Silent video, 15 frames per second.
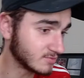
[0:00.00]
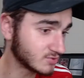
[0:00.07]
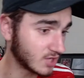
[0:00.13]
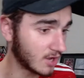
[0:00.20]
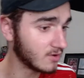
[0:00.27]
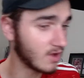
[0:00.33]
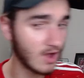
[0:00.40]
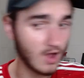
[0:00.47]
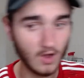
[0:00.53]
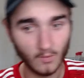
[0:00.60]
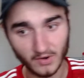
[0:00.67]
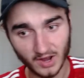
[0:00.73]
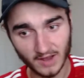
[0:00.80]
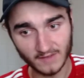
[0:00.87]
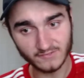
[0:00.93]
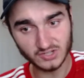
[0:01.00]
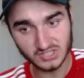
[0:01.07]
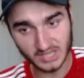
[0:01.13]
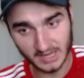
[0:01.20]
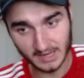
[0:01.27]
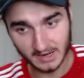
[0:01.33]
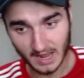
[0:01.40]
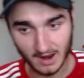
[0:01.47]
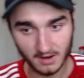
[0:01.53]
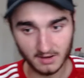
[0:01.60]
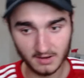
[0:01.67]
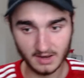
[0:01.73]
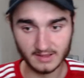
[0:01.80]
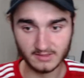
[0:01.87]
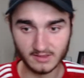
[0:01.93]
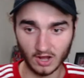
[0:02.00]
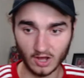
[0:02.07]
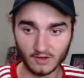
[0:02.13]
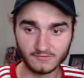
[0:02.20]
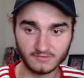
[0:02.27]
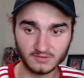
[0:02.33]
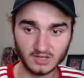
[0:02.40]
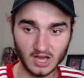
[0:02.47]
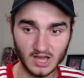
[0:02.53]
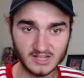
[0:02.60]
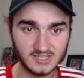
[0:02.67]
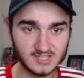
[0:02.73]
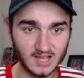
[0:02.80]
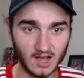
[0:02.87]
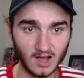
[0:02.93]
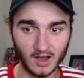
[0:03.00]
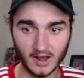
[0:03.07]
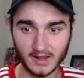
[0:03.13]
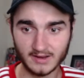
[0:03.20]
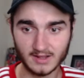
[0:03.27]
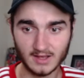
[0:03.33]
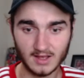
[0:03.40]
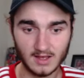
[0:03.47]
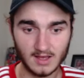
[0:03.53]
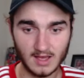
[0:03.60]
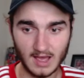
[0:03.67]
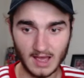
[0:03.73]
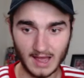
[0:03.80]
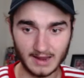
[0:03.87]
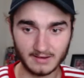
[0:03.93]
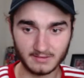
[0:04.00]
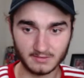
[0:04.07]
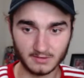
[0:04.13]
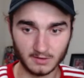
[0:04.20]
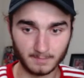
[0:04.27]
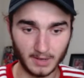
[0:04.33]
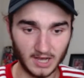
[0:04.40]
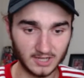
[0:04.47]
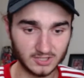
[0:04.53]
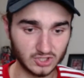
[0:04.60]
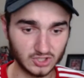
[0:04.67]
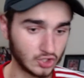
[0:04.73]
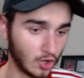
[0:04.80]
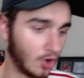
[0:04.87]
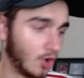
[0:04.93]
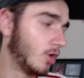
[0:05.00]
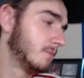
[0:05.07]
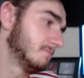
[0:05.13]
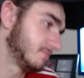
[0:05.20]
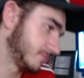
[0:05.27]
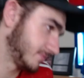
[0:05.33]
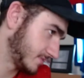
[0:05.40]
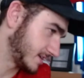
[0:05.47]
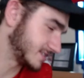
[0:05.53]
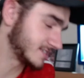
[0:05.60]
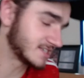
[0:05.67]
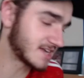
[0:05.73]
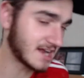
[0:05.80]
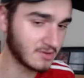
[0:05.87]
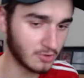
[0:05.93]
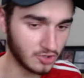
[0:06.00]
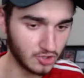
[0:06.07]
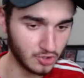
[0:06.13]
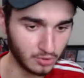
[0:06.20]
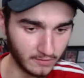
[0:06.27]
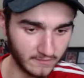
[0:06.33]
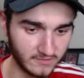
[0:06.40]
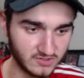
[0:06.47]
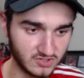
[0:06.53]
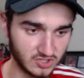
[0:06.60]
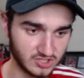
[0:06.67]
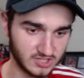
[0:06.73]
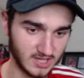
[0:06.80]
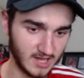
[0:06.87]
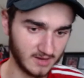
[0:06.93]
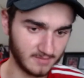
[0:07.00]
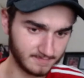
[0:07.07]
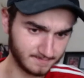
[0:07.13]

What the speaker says: So when I've just seen Lindelof cut inside and pass to Shaw, that's exactly what you would have just seen.